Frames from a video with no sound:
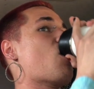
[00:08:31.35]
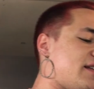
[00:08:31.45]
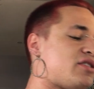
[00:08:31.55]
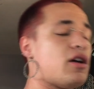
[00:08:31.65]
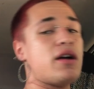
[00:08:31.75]

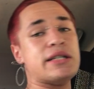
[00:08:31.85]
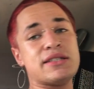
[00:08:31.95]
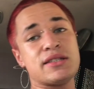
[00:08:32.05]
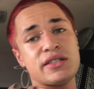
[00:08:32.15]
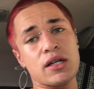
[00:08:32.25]
It's not
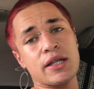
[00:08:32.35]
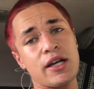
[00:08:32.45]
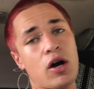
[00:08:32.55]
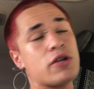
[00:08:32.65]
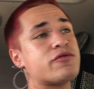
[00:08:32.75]
necessarily
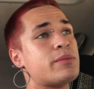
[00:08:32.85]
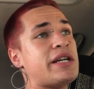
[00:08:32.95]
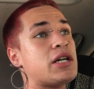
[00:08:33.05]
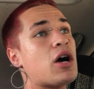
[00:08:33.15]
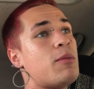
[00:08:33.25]
hard for
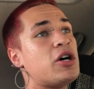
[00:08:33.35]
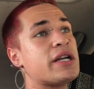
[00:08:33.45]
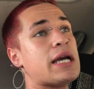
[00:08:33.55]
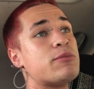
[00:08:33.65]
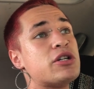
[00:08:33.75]
me to come on
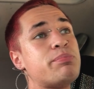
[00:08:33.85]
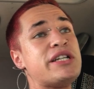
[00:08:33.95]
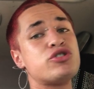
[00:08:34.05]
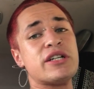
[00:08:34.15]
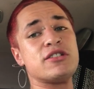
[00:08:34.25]
camera and
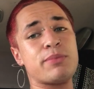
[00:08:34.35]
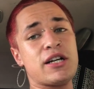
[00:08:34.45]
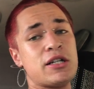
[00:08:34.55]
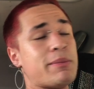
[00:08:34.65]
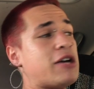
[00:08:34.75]
be
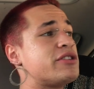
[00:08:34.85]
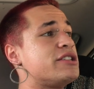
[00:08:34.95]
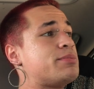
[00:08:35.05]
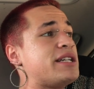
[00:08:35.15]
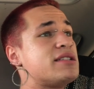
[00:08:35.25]
transparent about
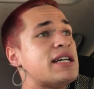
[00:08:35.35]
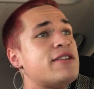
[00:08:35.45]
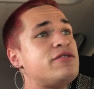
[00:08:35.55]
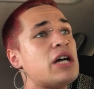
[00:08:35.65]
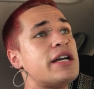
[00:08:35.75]
this, because I
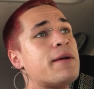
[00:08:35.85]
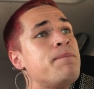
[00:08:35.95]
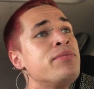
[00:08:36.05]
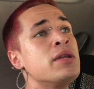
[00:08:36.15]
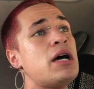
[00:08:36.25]
have done it
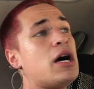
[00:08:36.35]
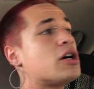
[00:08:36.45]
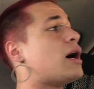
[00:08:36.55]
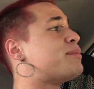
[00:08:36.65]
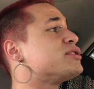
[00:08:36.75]
a
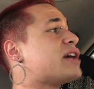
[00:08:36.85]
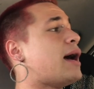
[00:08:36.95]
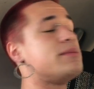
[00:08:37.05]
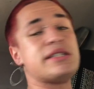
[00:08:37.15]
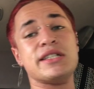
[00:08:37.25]
couple
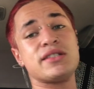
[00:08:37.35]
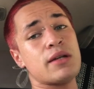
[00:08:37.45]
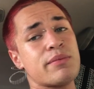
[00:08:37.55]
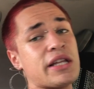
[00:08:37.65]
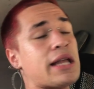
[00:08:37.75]
times, and it's
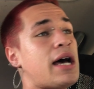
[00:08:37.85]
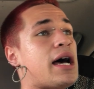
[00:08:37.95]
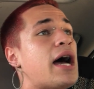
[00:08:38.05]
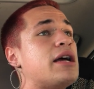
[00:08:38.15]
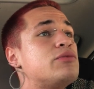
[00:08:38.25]
something that
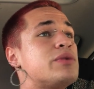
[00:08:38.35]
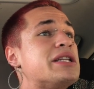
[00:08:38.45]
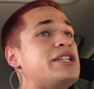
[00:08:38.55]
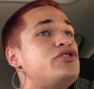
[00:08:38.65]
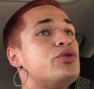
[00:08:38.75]
I
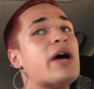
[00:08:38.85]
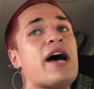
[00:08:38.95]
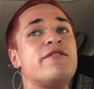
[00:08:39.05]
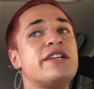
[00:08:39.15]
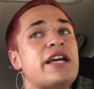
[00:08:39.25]
really do
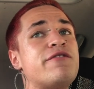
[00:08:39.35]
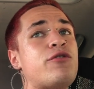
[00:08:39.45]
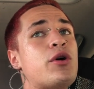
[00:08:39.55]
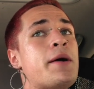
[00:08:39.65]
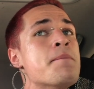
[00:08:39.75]
advocate
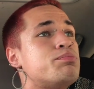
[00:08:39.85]
for.